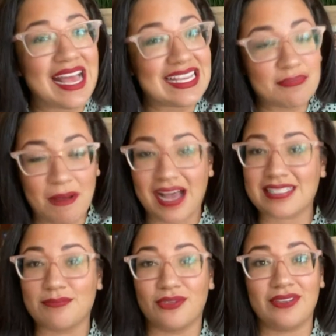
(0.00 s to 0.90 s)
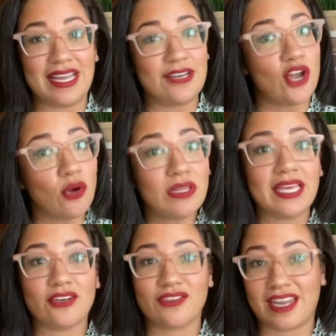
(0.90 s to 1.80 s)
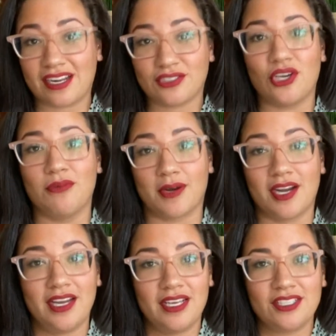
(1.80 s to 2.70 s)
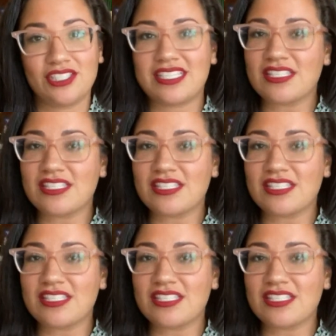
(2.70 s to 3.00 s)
as possible and no later than October. She says